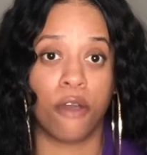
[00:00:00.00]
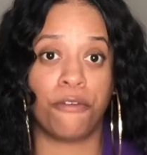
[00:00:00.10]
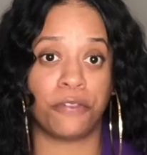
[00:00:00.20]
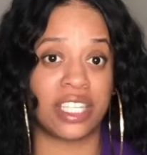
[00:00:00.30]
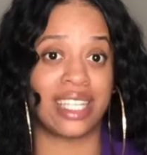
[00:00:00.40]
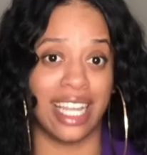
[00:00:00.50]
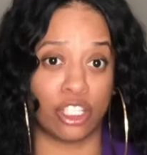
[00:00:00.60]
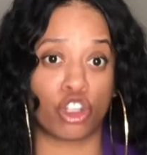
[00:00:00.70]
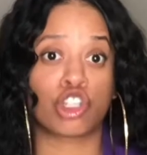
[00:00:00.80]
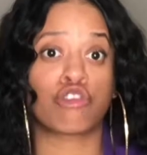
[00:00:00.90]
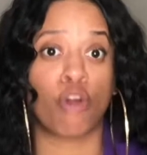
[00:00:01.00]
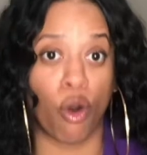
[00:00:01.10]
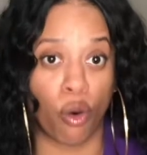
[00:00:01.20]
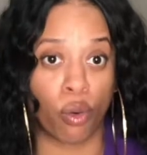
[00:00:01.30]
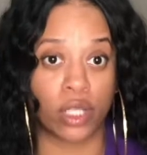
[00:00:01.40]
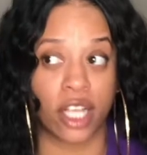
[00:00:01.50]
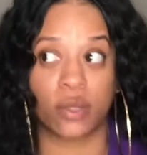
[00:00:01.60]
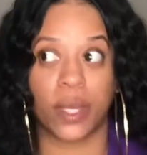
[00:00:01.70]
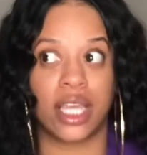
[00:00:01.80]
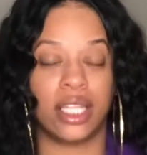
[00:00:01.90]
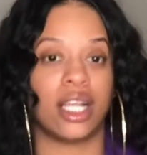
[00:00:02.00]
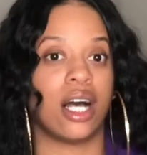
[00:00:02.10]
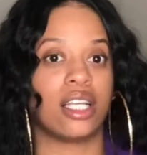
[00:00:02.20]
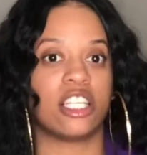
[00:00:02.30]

50 Cent is a troll. That's what he does.